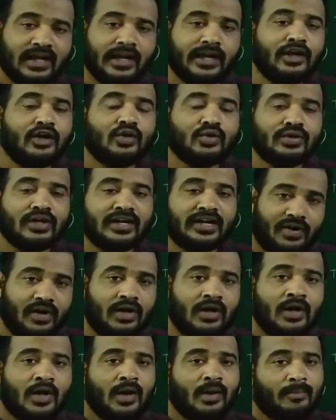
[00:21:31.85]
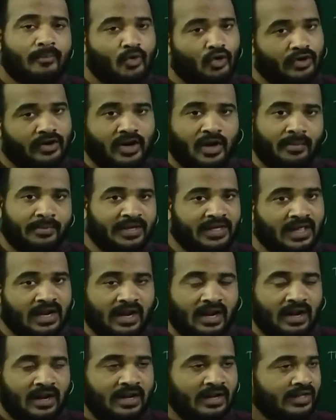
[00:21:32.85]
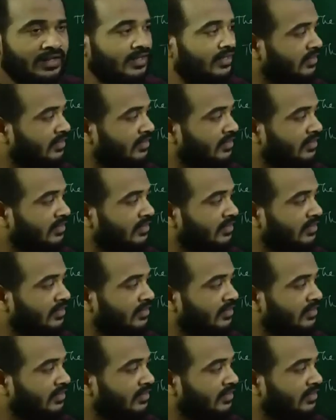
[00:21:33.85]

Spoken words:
into the polynomial.